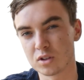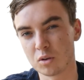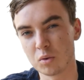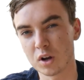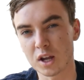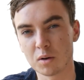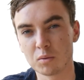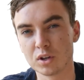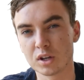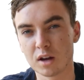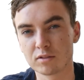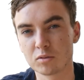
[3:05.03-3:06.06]
so work out what you're
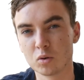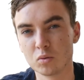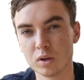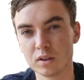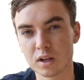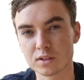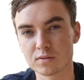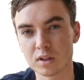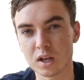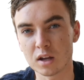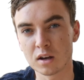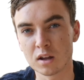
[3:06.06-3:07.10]
comfortable with as for
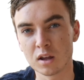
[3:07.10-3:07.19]
that.